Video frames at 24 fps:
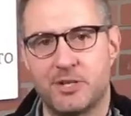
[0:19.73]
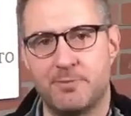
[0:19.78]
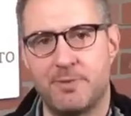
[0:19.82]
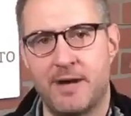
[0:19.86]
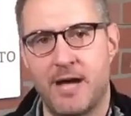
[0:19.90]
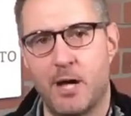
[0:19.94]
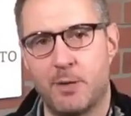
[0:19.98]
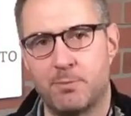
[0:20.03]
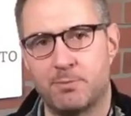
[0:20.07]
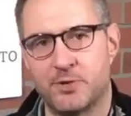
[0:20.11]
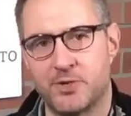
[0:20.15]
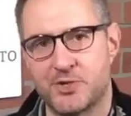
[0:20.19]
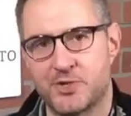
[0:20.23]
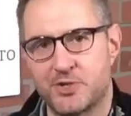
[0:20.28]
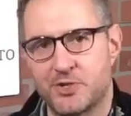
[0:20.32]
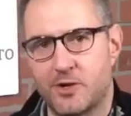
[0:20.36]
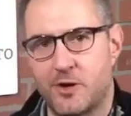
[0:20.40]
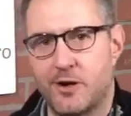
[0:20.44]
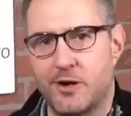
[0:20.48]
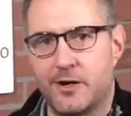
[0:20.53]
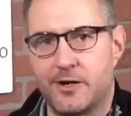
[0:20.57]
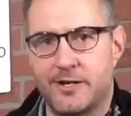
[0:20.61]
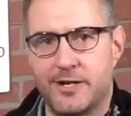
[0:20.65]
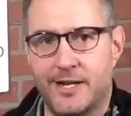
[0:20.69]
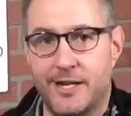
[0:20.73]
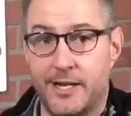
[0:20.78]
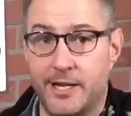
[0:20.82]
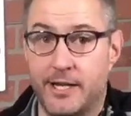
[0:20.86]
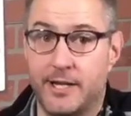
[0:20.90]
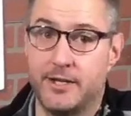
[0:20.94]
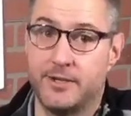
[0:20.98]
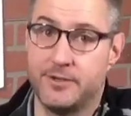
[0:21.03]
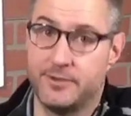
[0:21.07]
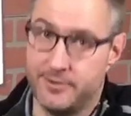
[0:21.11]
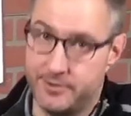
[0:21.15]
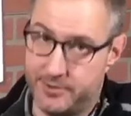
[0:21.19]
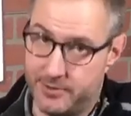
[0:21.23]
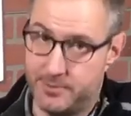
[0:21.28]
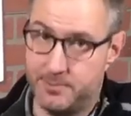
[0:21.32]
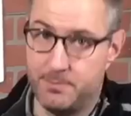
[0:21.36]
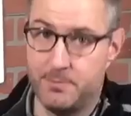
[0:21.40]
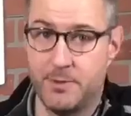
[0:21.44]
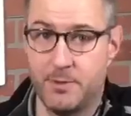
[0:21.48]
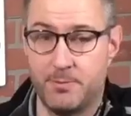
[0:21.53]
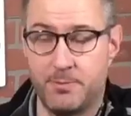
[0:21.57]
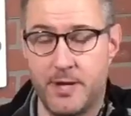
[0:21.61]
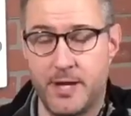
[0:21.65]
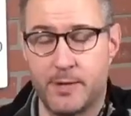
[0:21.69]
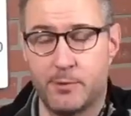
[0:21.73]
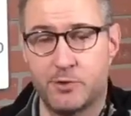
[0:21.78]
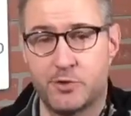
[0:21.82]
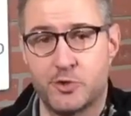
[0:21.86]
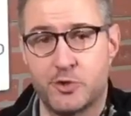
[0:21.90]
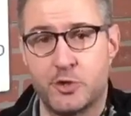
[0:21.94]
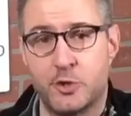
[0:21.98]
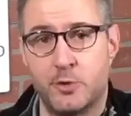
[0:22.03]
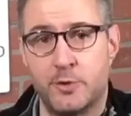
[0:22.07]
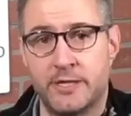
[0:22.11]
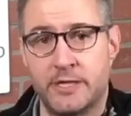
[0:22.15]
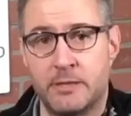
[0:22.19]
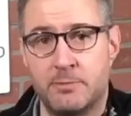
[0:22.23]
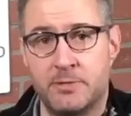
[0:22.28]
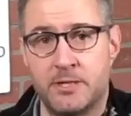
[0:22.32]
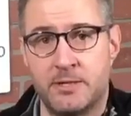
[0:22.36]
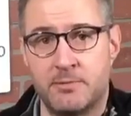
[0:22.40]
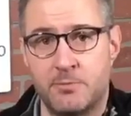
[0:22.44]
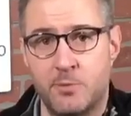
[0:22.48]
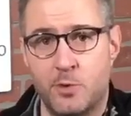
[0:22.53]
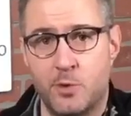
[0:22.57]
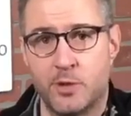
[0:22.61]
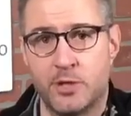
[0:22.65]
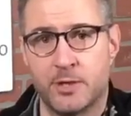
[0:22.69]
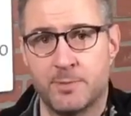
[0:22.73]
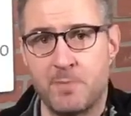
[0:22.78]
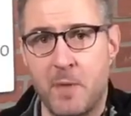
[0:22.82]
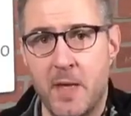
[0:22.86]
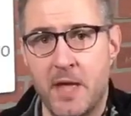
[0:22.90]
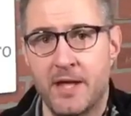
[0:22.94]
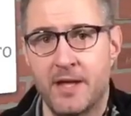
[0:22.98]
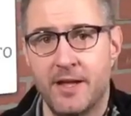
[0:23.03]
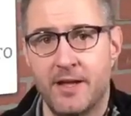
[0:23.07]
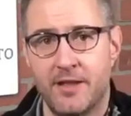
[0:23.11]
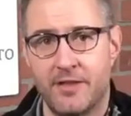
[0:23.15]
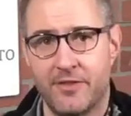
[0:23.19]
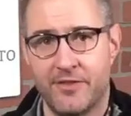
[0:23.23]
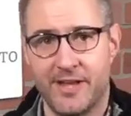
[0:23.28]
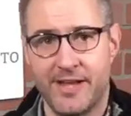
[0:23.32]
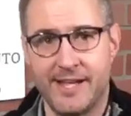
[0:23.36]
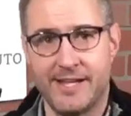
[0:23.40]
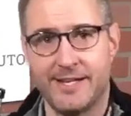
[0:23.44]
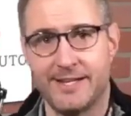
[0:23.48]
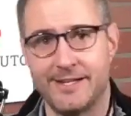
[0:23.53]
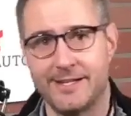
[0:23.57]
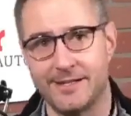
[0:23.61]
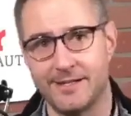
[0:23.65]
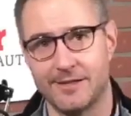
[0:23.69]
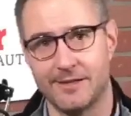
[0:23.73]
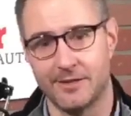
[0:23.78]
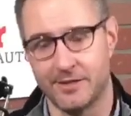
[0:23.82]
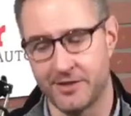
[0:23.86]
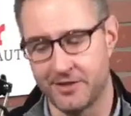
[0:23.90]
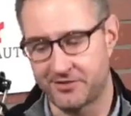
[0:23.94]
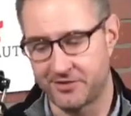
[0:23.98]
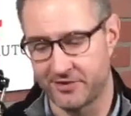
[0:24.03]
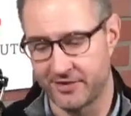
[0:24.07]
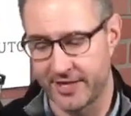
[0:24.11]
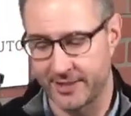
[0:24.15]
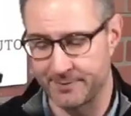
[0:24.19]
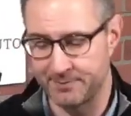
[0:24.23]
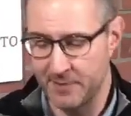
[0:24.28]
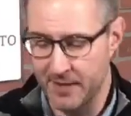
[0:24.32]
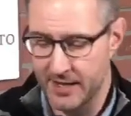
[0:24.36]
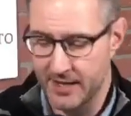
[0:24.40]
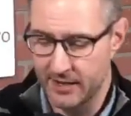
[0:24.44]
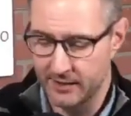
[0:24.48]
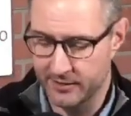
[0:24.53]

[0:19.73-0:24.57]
about Brassard, and the Penguins are doing a bit more than listening.